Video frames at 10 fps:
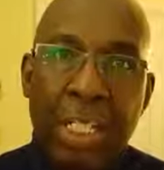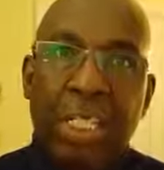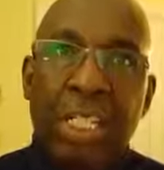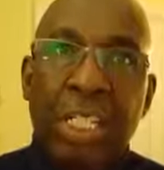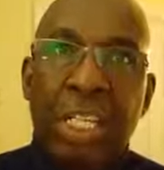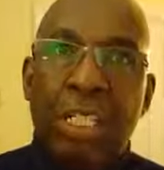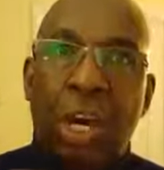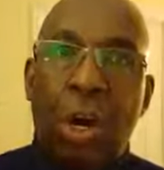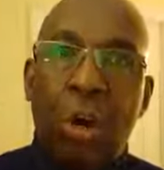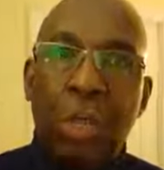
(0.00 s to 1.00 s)
See,
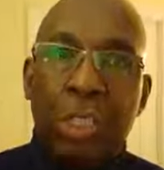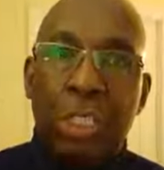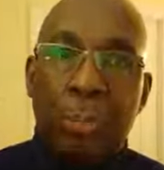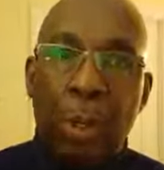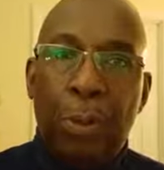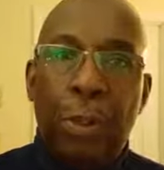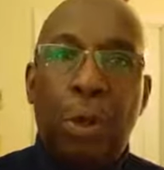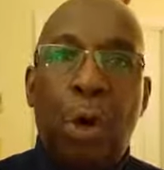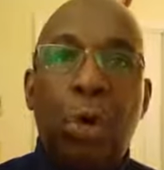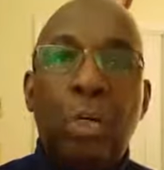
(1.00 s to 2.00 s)
the Holy Spirit or
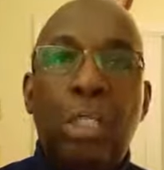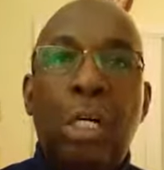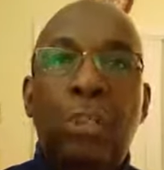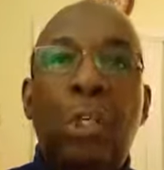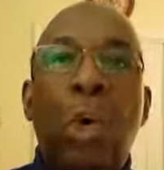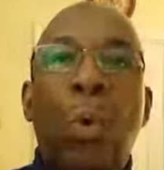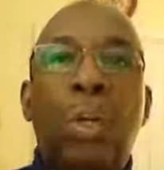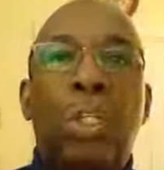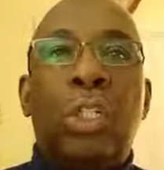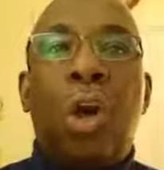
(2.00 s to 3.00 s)
the Holy Ghost
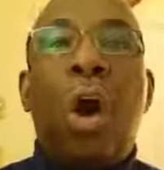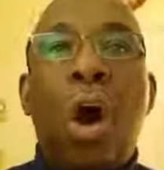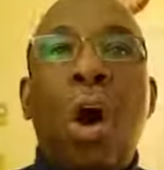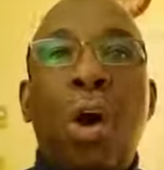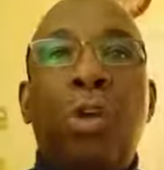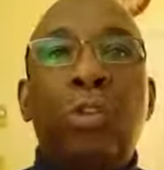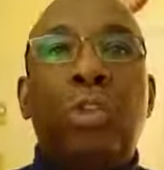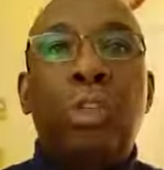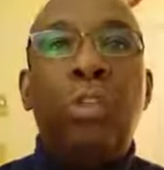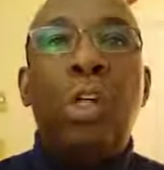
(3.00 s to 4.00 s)
will
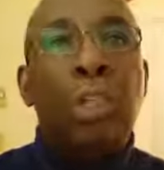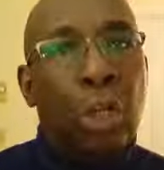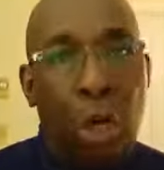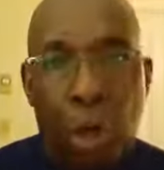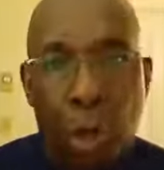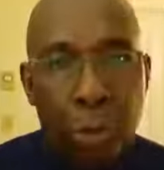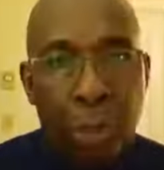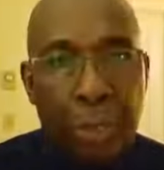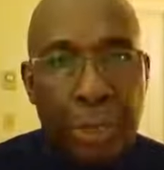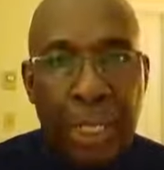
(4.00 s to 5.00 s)
cause you to
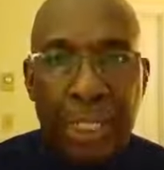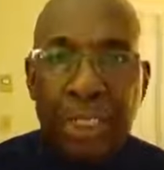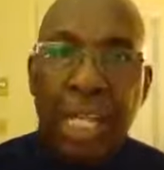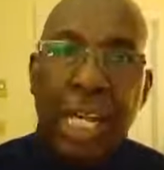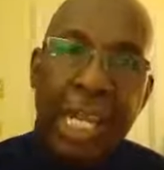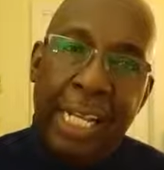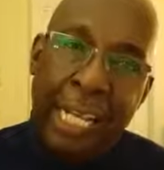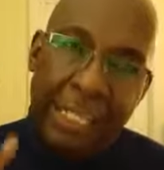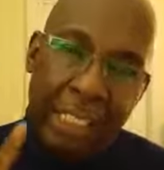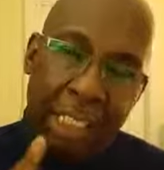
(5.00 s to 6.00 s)
hold your peace and
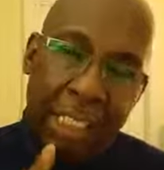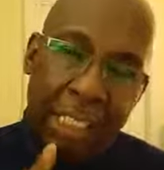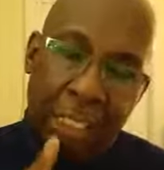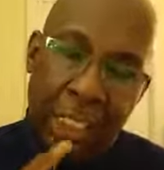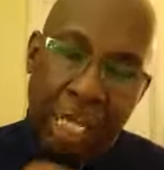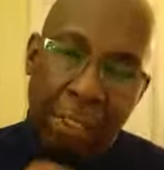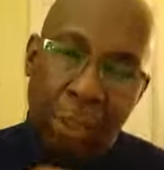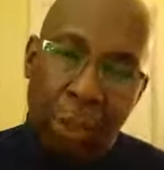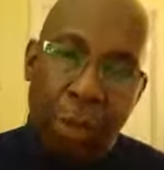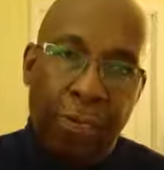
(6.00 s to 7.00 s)
let the let the
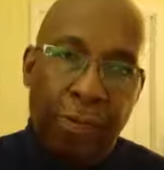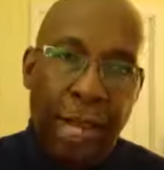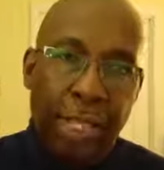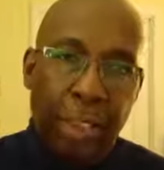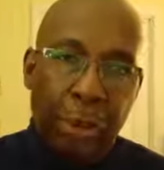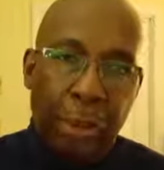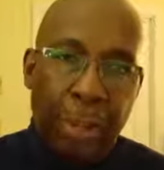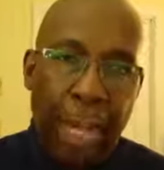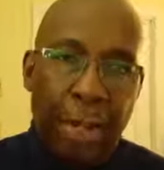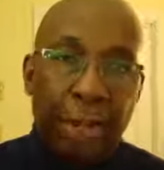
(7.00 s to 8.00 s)
Lord fight your
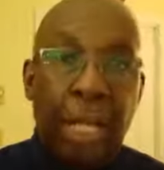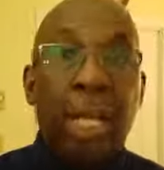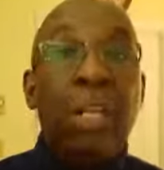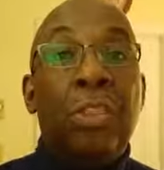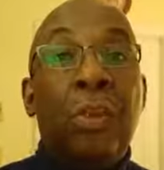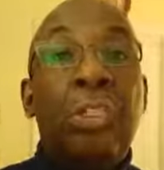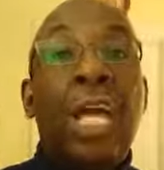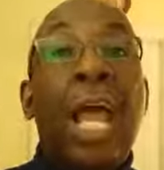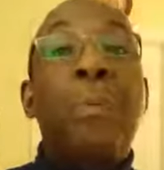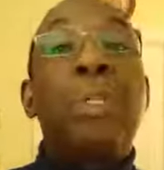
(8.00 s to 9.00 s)
battle. Now, there are
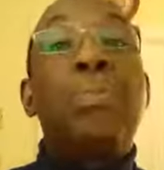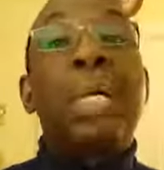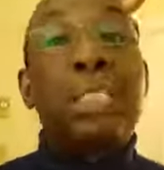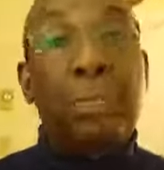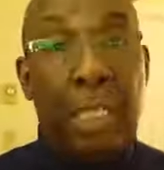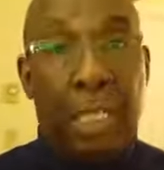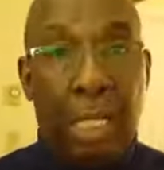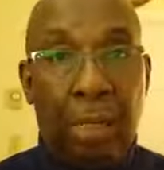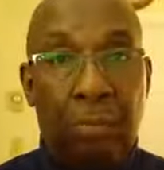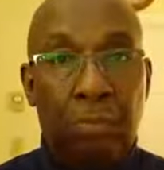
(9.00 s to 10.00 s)
times we must speak
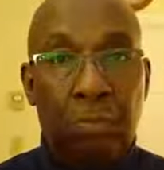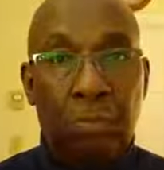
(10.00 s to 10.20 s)
up.